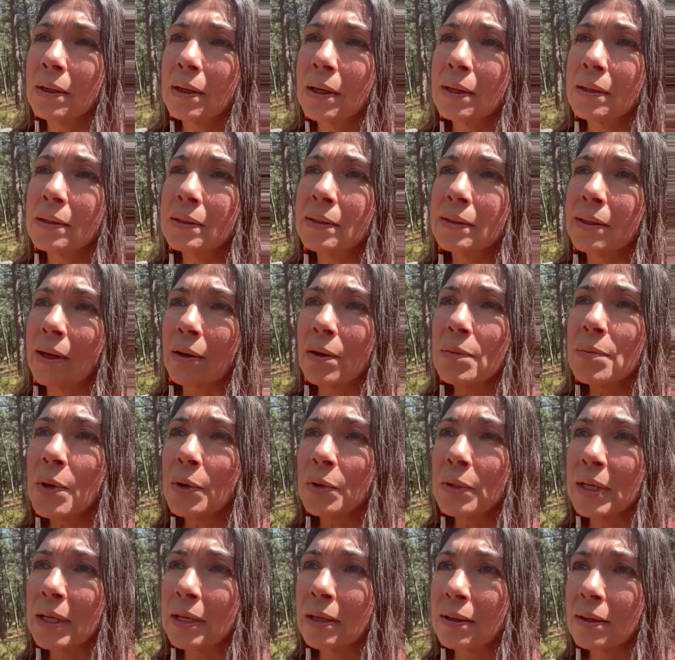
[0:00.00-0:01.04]
in
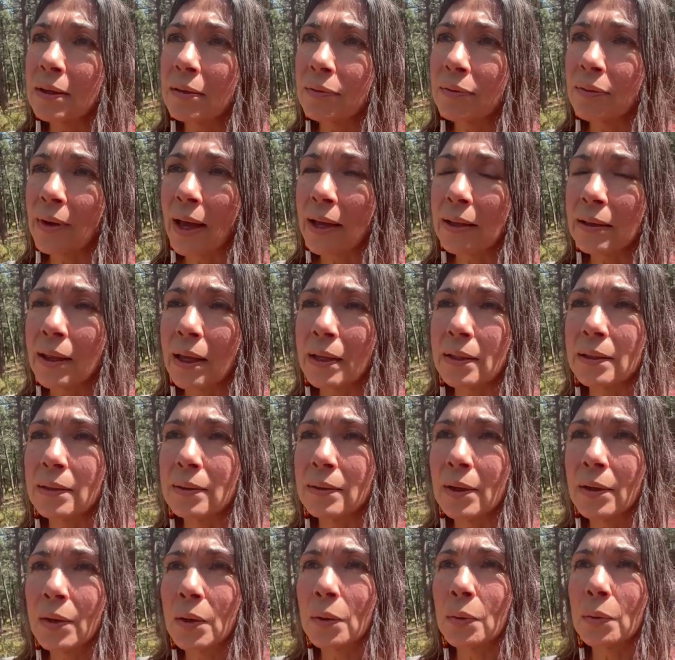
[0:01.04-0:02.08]
ceremony the fact that
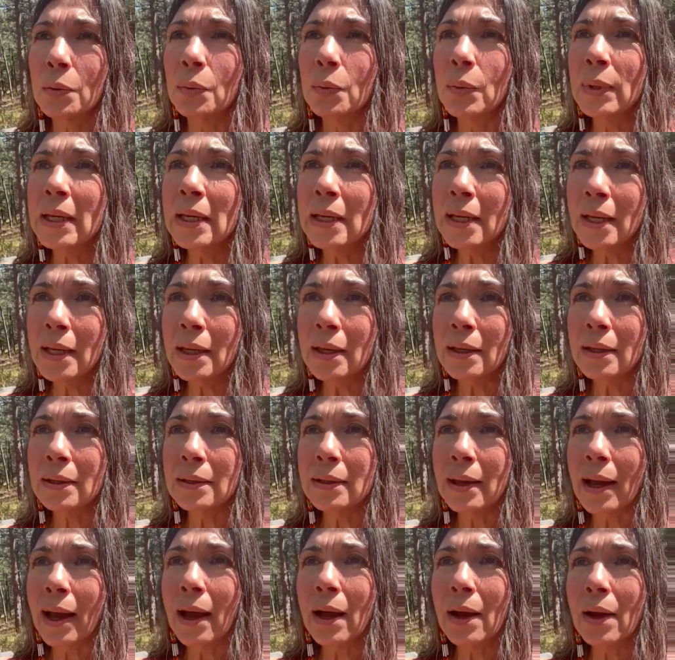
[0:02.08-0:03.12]
we
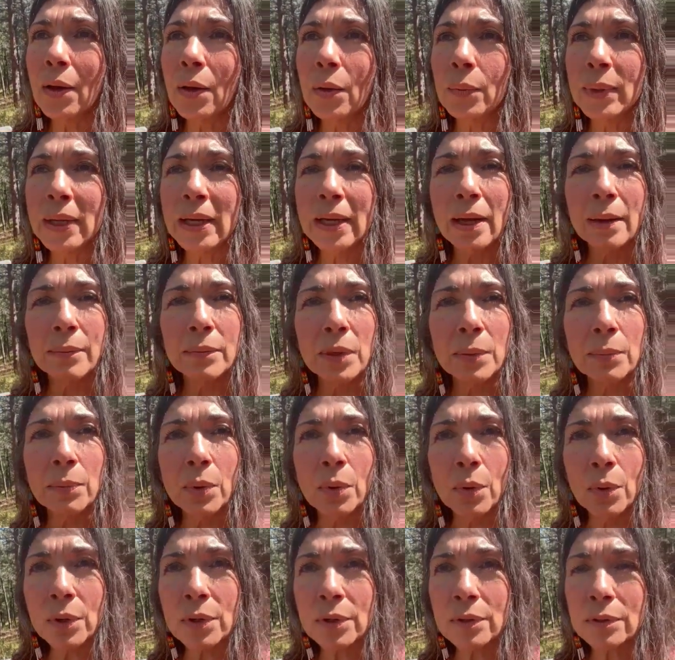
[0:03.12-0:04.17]
now become the
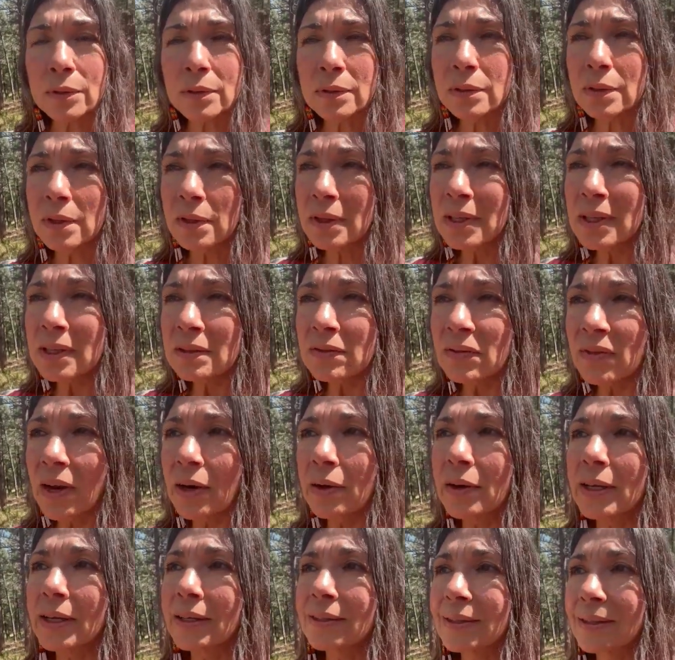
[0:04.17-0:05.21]
portals to this
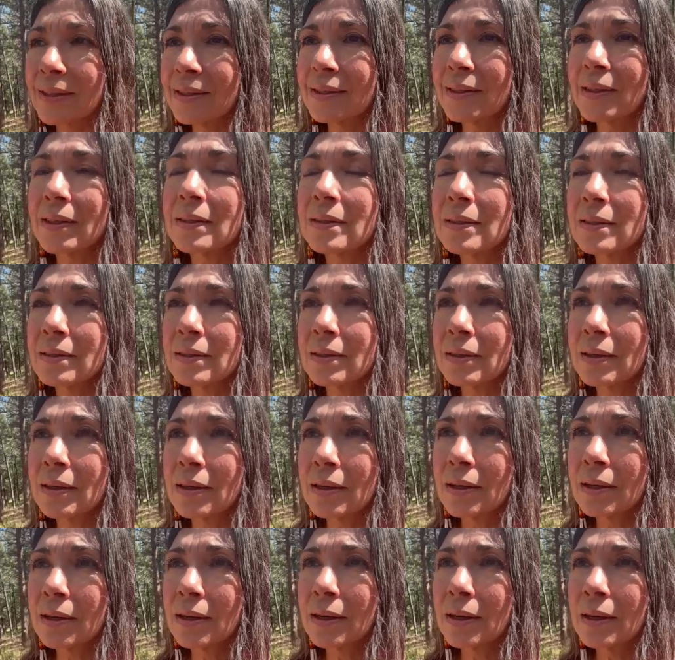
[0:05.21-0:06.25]
very existence.
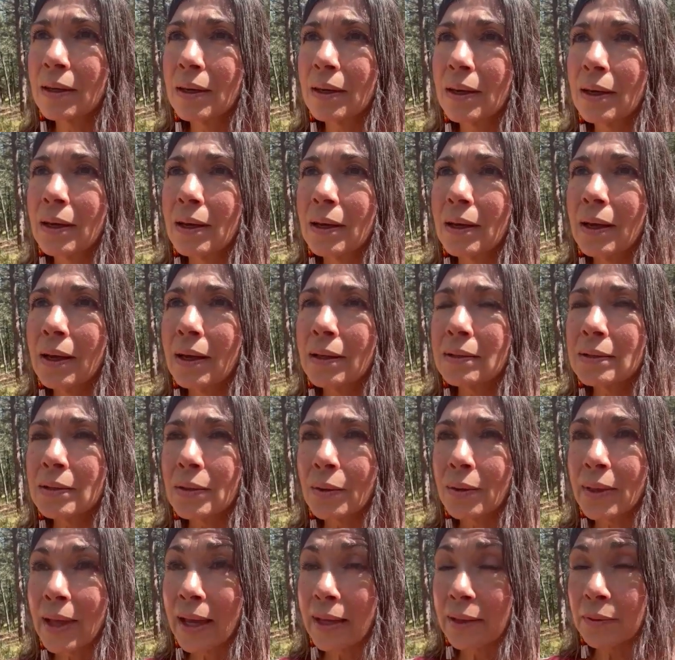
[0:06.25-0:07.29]
And so
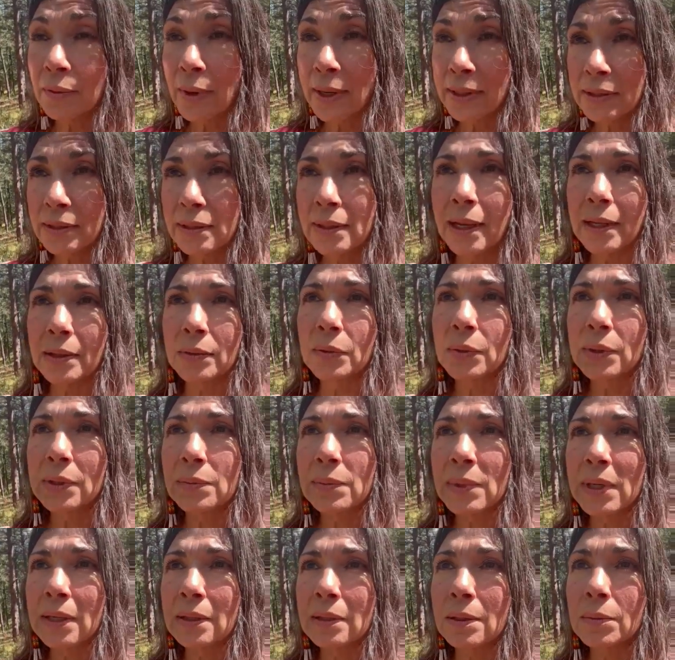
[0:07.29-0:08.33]
that resonated with
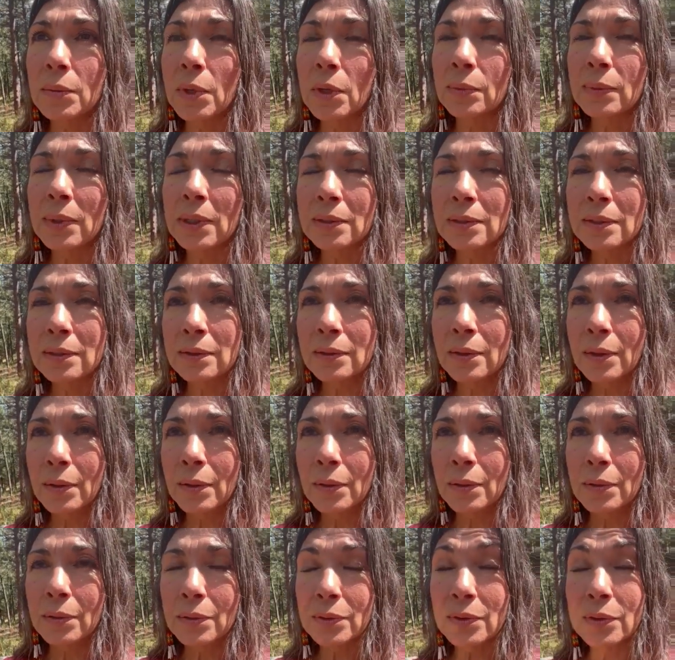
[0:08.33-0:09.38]
me in the moment so,
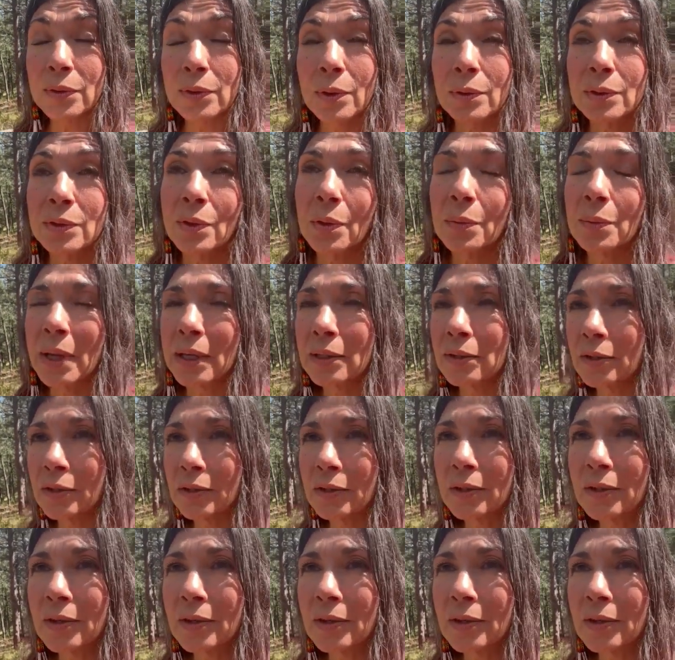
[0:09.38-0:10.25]
so, so much.